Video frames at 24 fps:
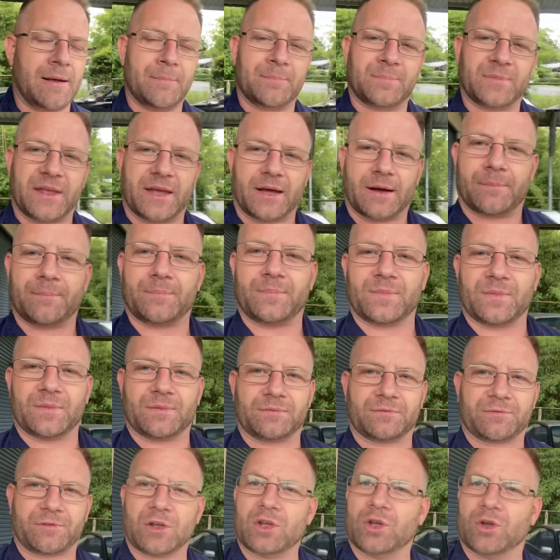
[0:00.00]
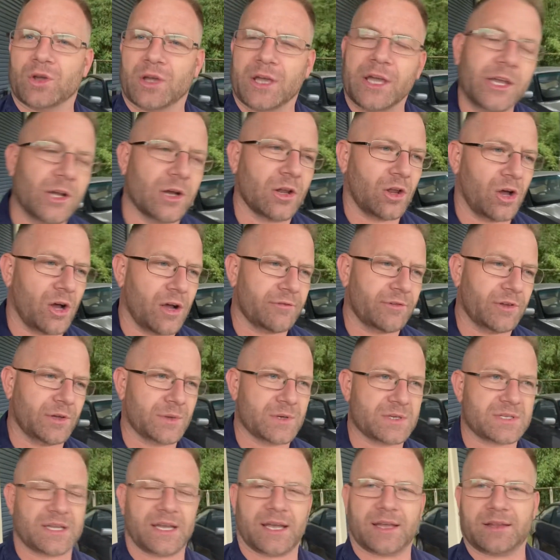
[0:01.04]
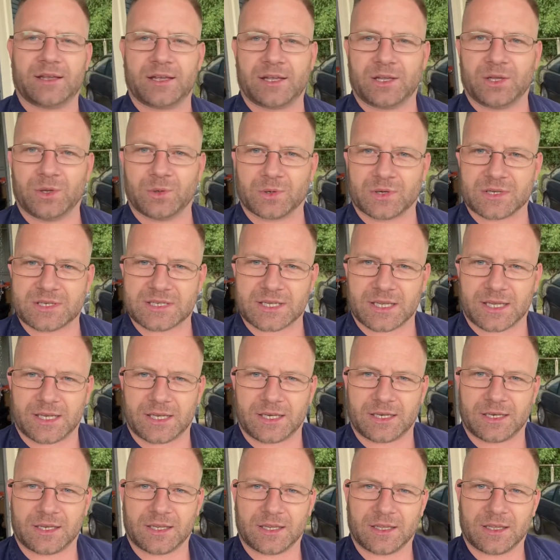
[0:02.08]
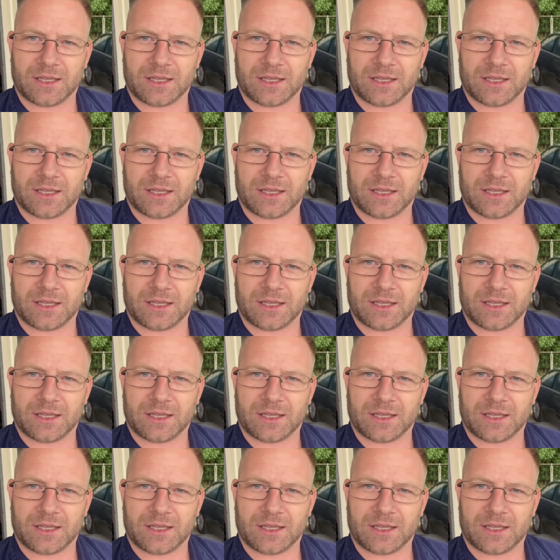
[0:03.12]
Now, for you eagle-eye viewers out there, you would have seen